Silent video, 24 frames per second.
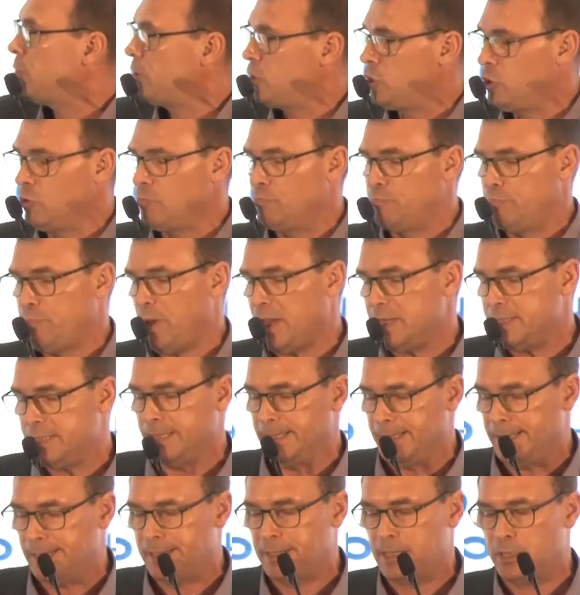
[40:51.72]
which you
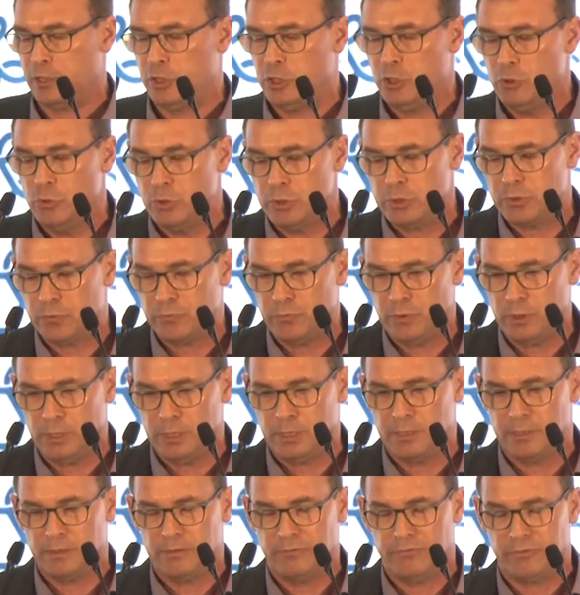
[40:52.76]
basically can use for
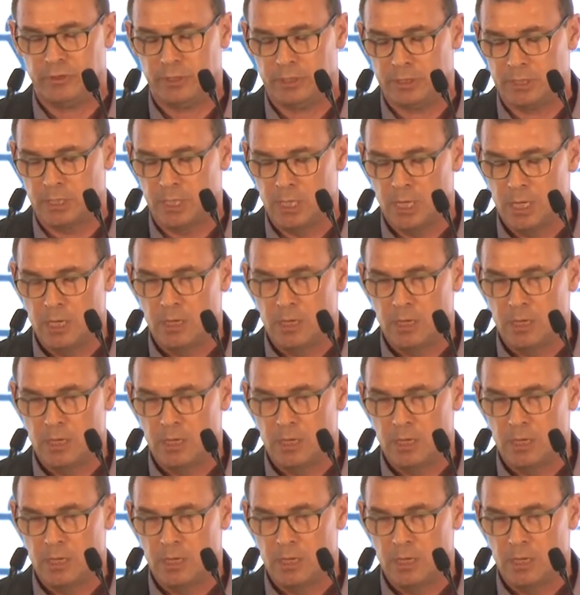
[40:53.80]
the different